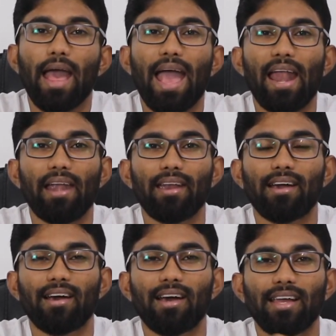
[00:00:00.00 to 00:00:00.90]
and
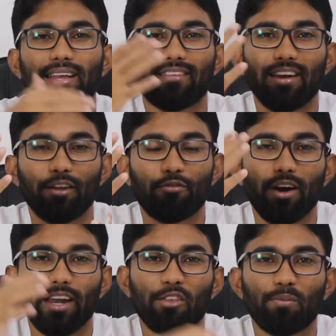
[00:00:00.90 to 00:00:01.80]
it's a
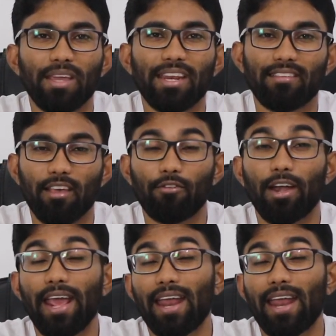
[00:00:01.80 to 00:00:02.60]
different experience every day,